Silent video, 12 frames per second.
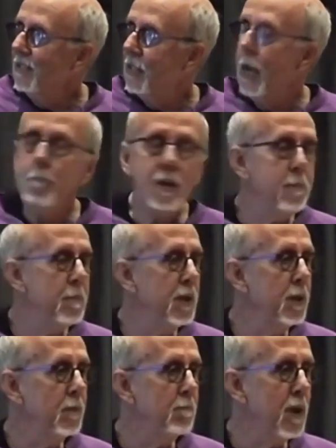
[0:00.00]
tempeh
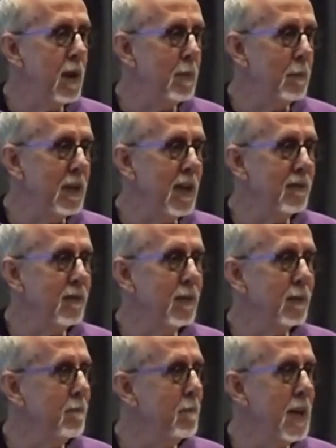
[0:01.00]
meal probably ever
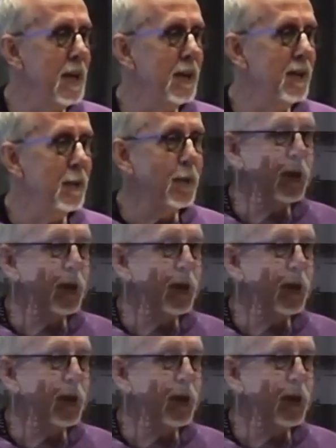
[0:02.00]
made. There were